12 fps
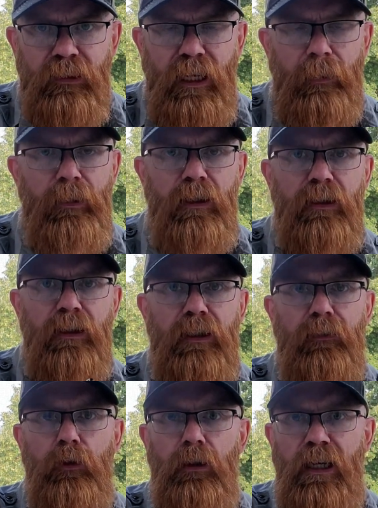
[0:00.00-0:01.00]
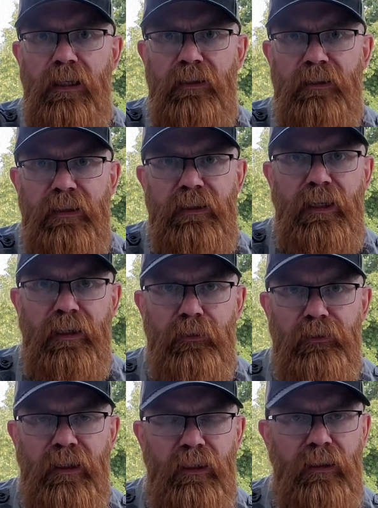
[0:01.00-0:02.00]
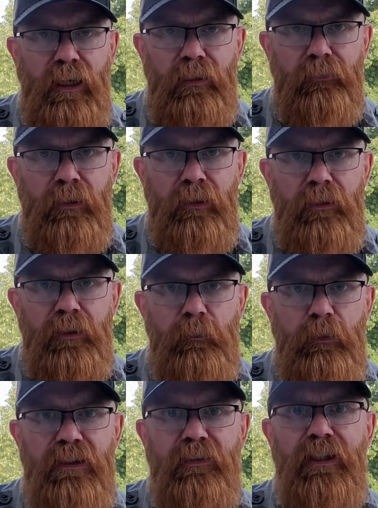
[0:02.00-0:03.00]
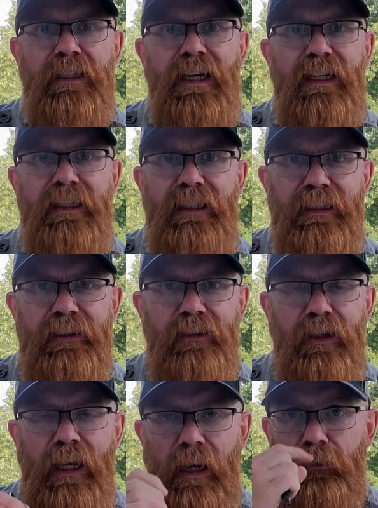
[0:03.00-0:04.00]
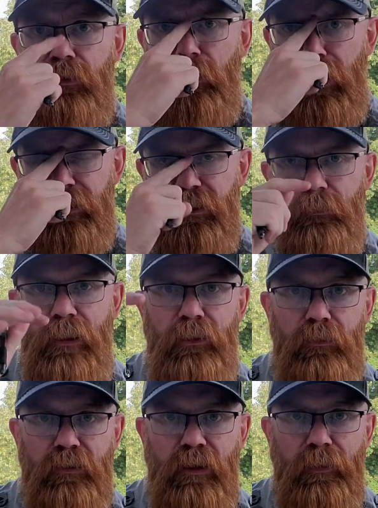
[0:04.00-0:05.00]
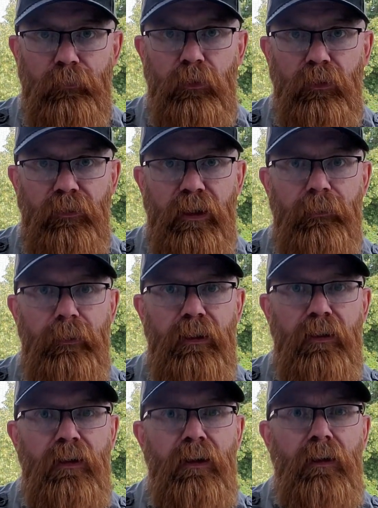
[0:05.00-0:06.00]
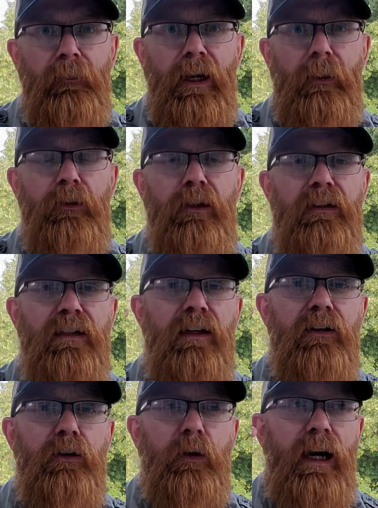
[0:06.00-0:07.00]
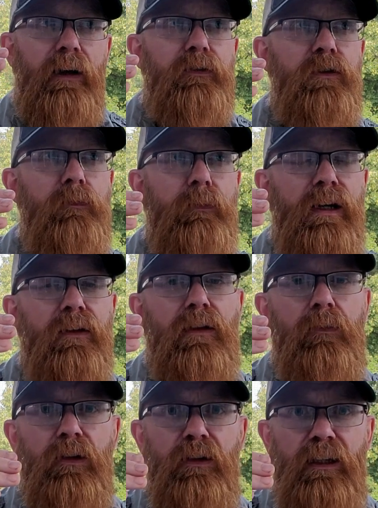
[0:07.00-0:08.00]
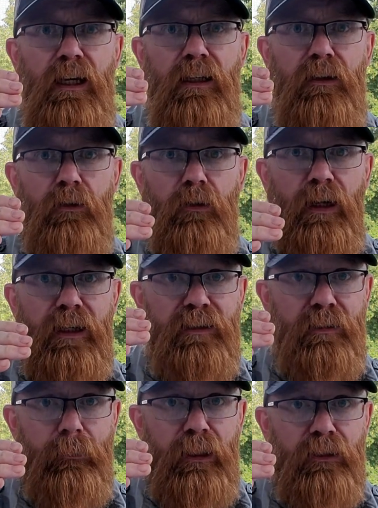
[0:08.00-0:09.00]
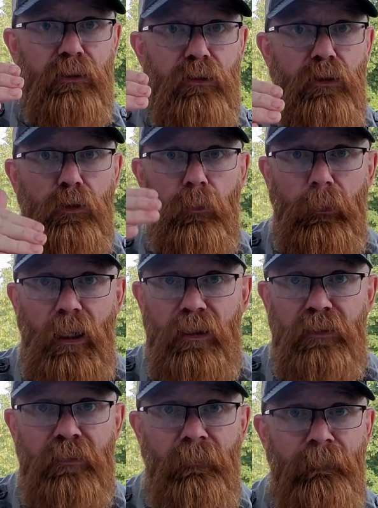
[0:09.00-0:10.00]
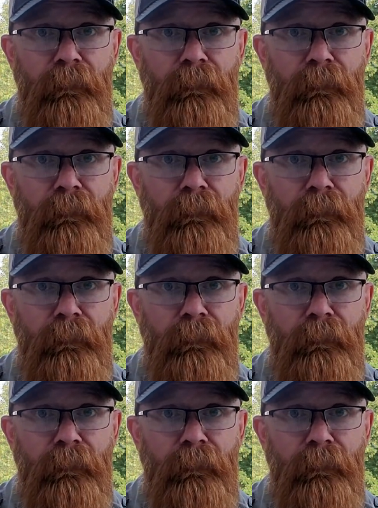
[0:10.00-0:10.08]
I'm not going to give you a lot of details and a lot of specific techniques on how to estimate your software development. I'm going to tell you how to better communicate your estimation to your boss